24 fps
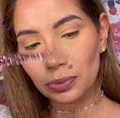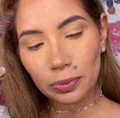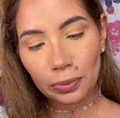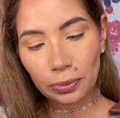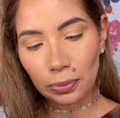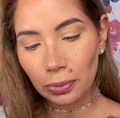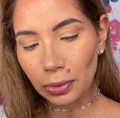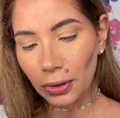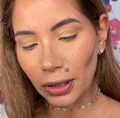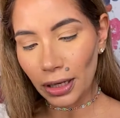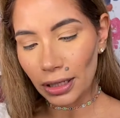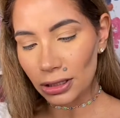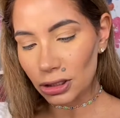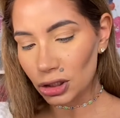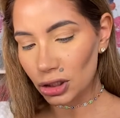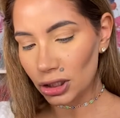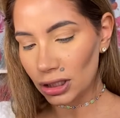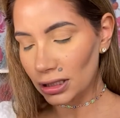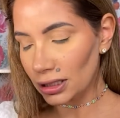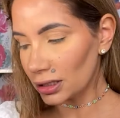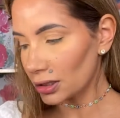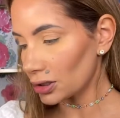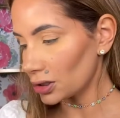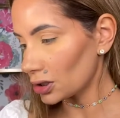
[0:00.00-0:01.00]
brush
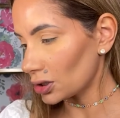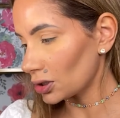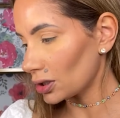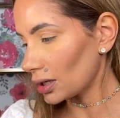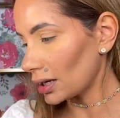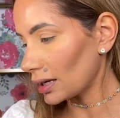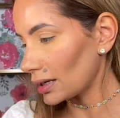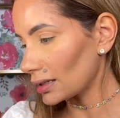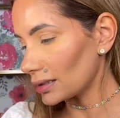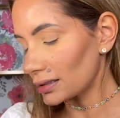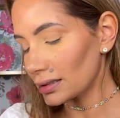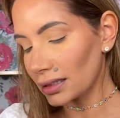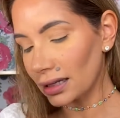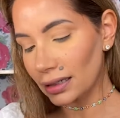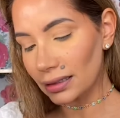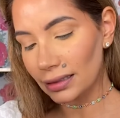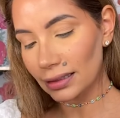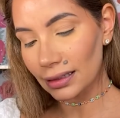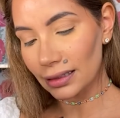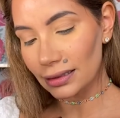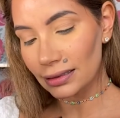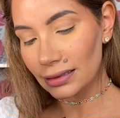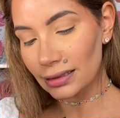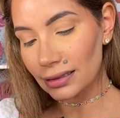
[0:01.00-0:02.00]
here, you guys. I
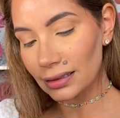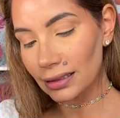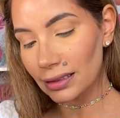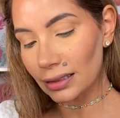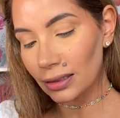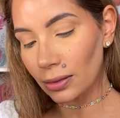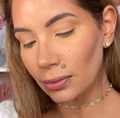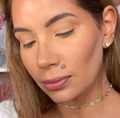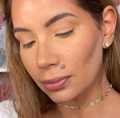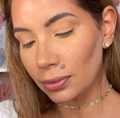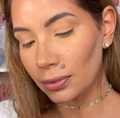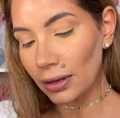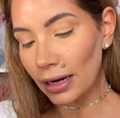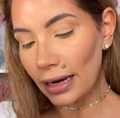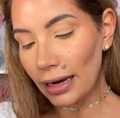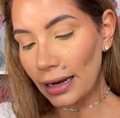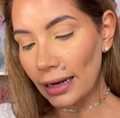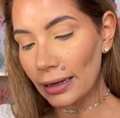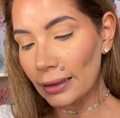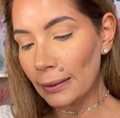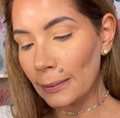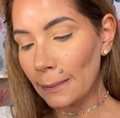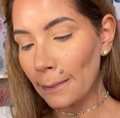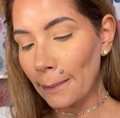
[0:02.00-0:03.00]
can't see a
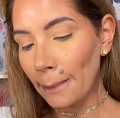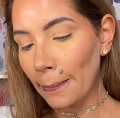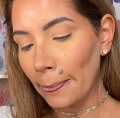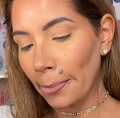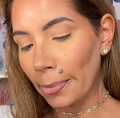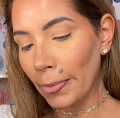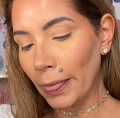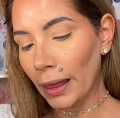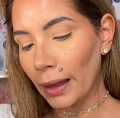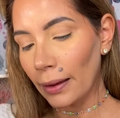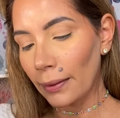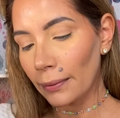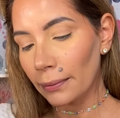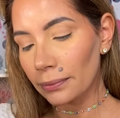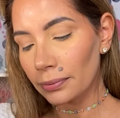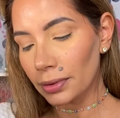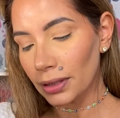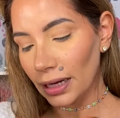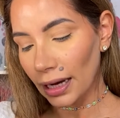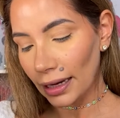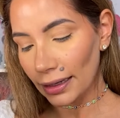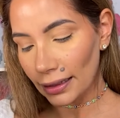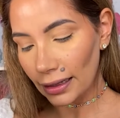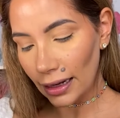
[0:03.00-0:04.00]
brand,
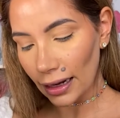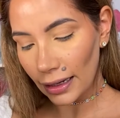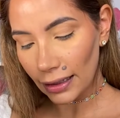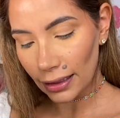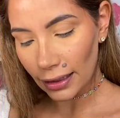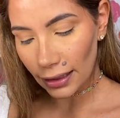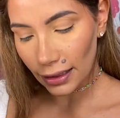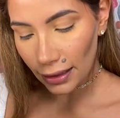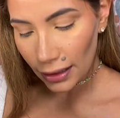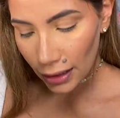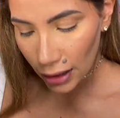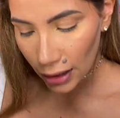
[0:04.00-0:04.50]
but I got it